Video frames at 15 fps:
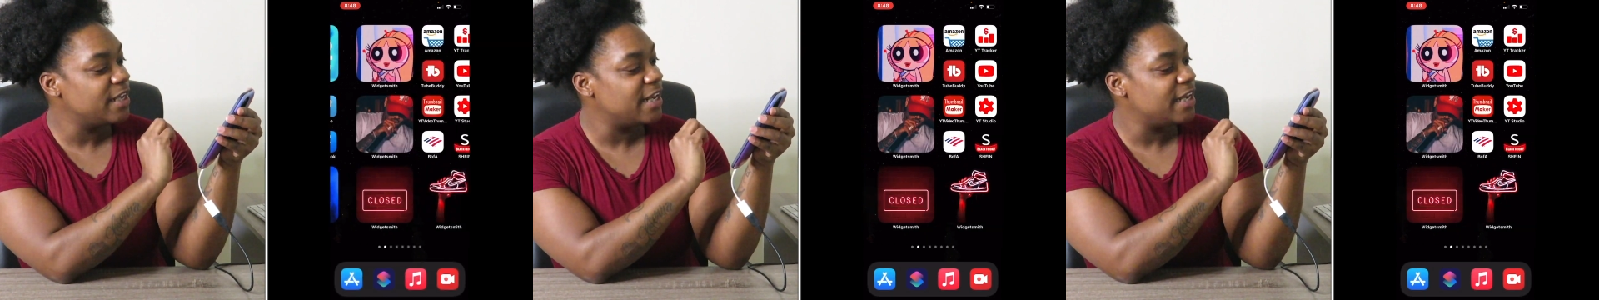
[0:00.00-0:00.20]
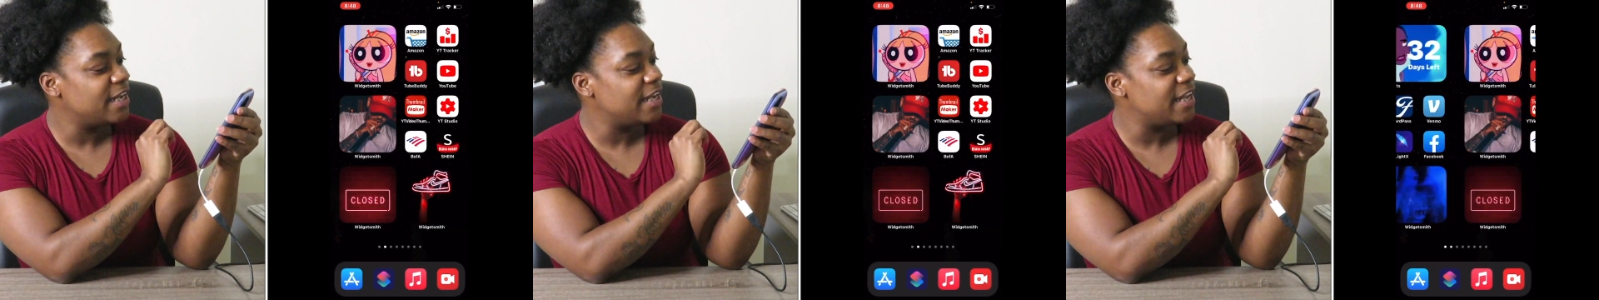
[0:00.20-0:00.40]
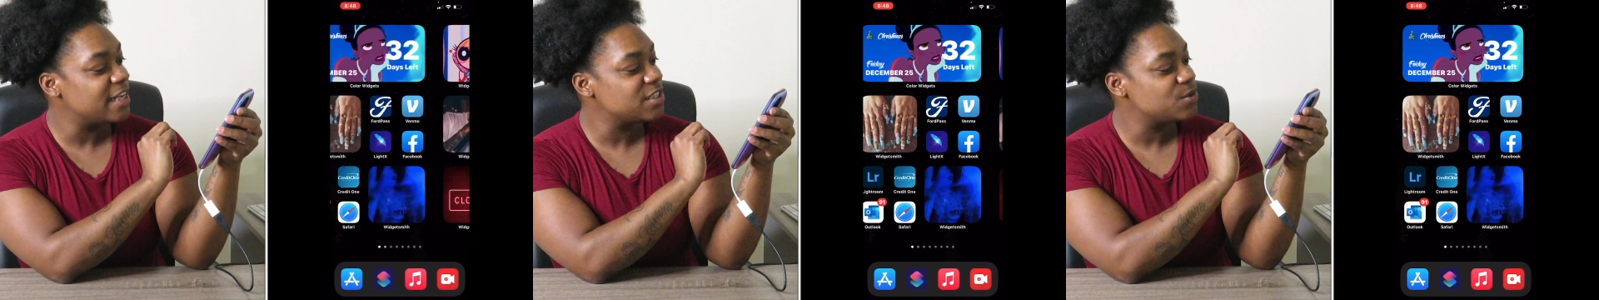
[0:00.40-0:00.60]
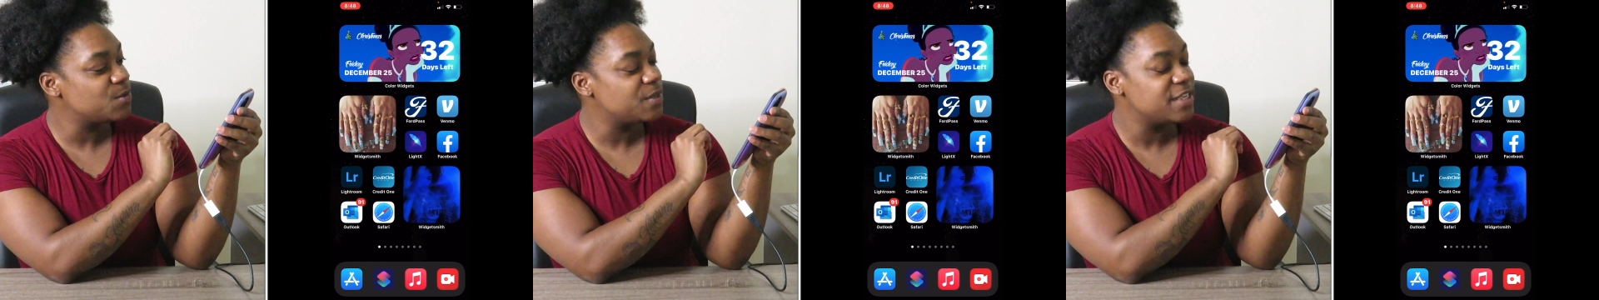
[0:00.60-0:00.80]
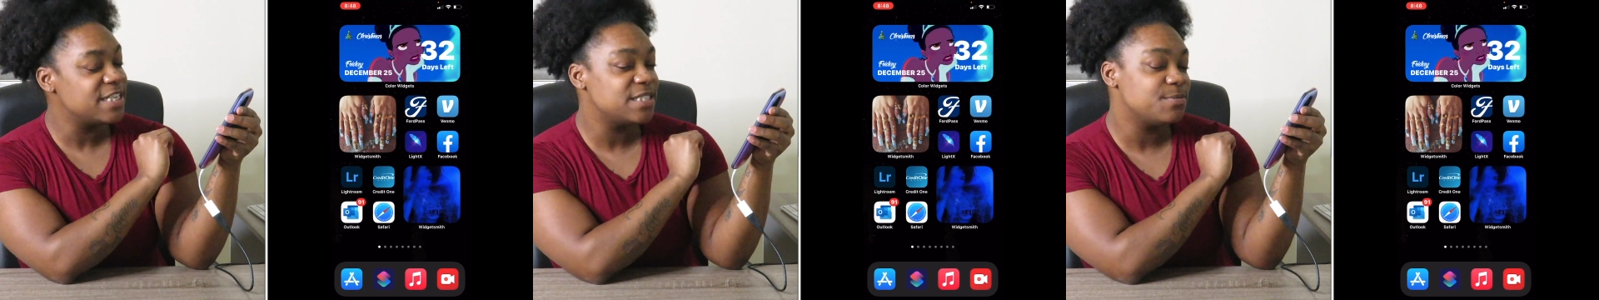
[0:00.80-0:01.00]
And the next
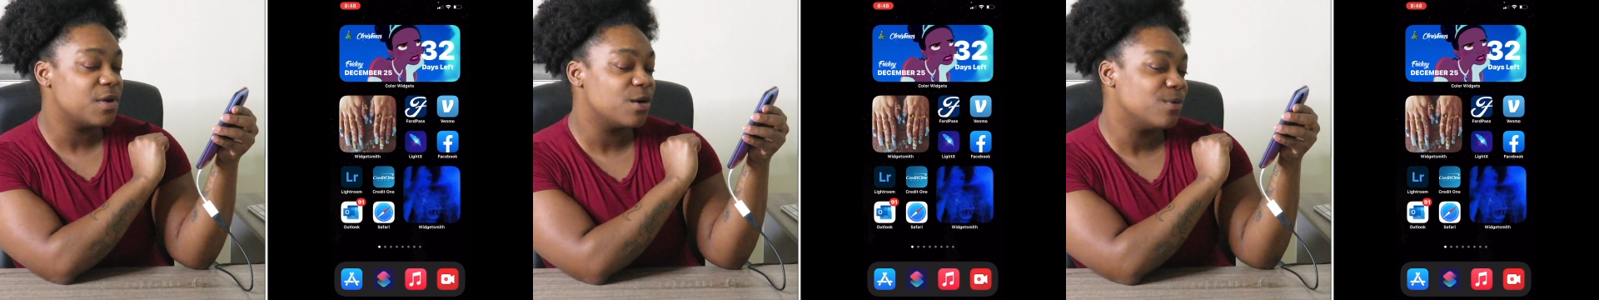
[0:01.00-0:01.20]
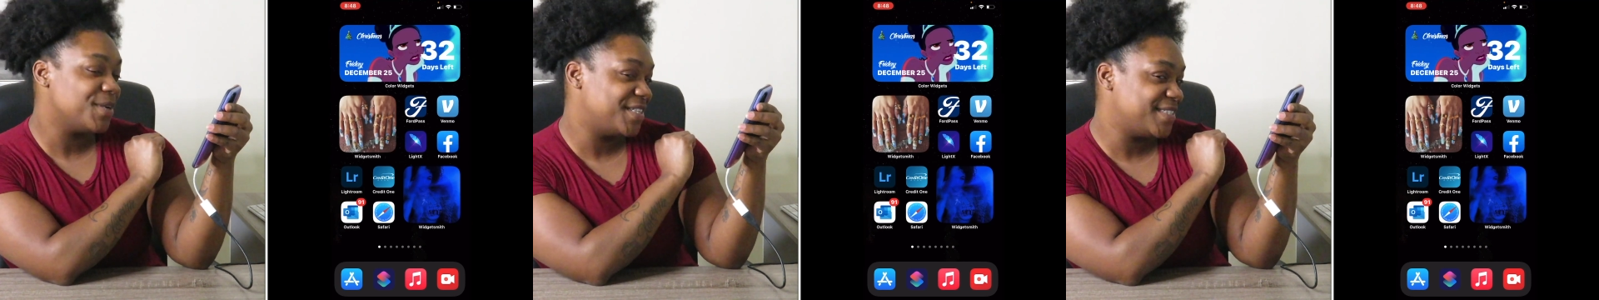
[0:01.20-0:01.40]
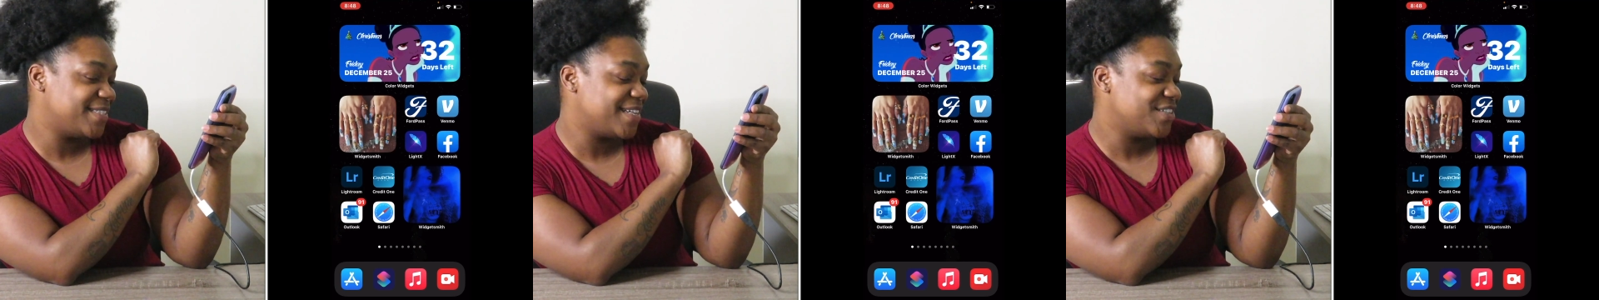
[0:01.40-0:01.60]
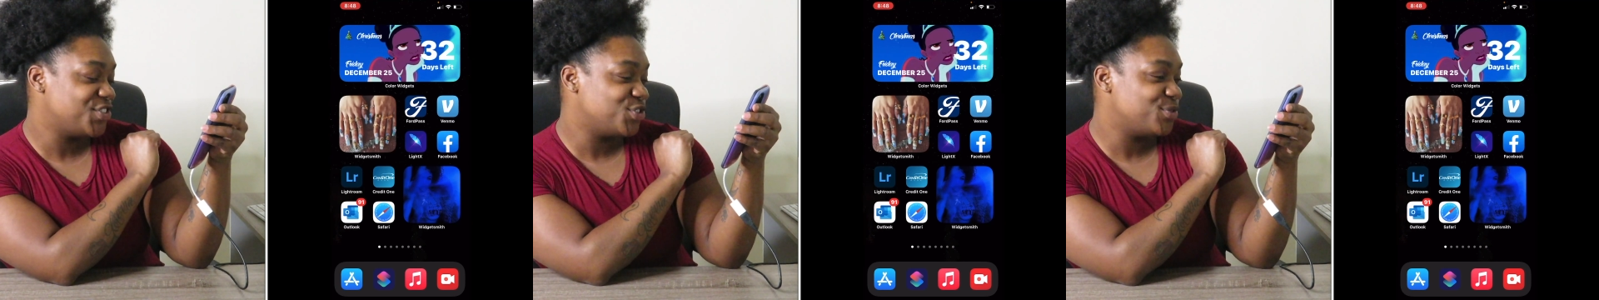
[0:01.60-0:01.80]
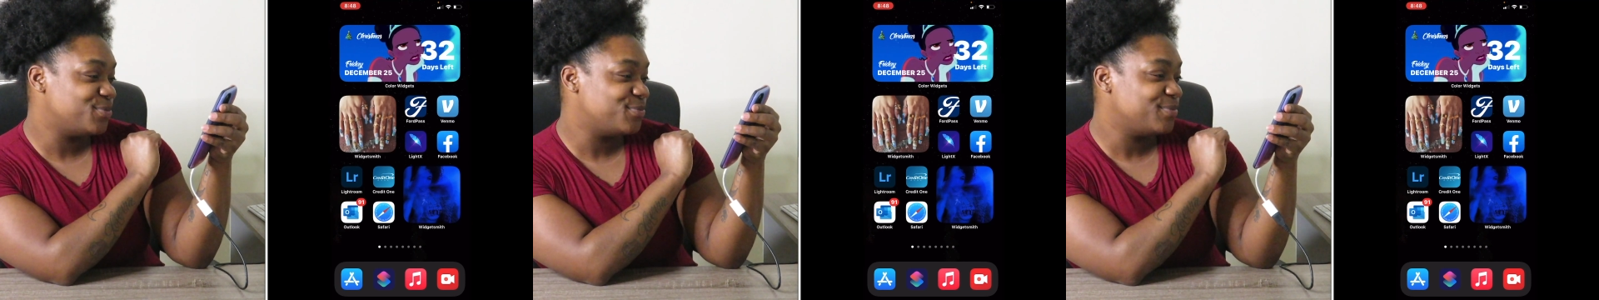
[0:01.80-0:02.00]
one is my red
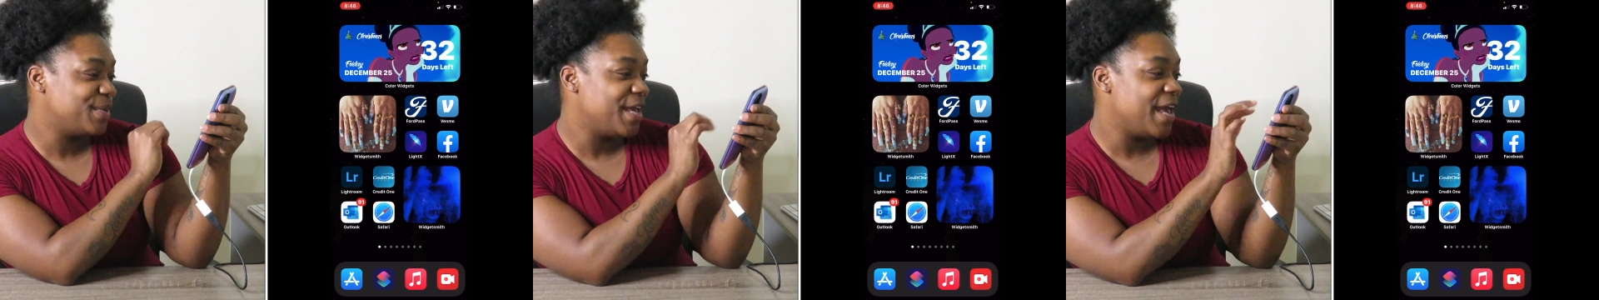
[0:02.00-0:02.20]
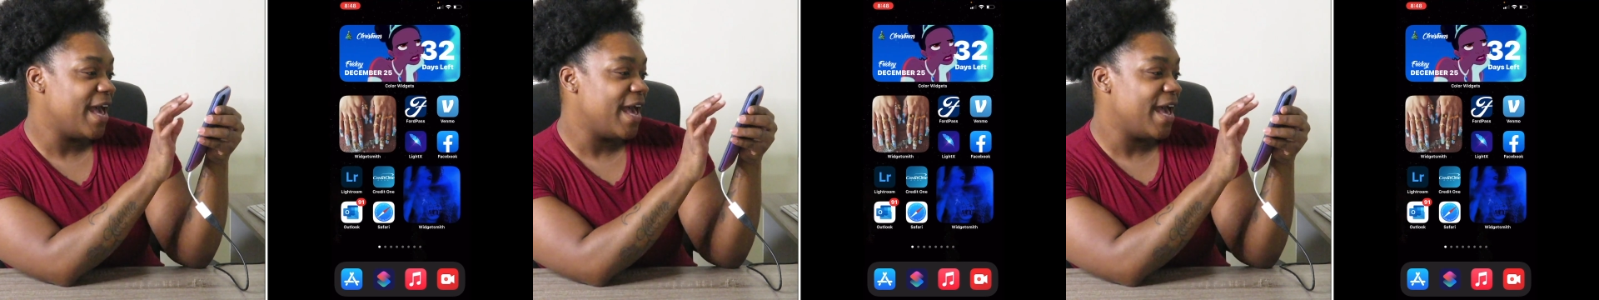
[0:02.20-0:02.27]
section.